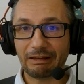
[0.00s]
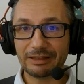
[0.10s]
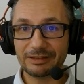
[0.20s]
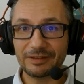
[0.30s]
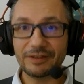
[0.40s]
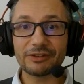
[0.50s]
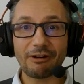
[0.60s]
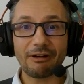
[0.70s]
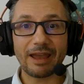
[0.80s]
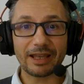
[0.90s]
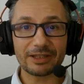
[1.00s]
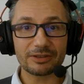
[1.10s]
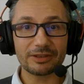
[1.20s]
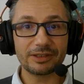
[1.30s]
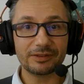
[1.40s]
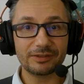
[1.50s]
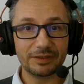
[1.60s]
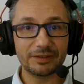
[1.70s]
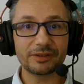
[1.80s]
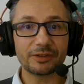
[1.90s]
And these are actually
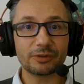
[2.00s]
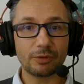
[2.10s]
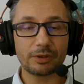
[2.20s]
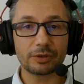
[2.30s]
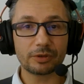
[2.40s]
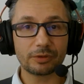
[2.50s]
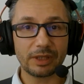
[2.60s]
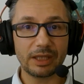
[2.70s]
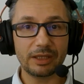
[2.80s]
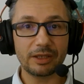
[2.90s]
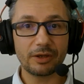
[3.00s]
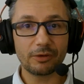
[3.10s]
decent 200 OK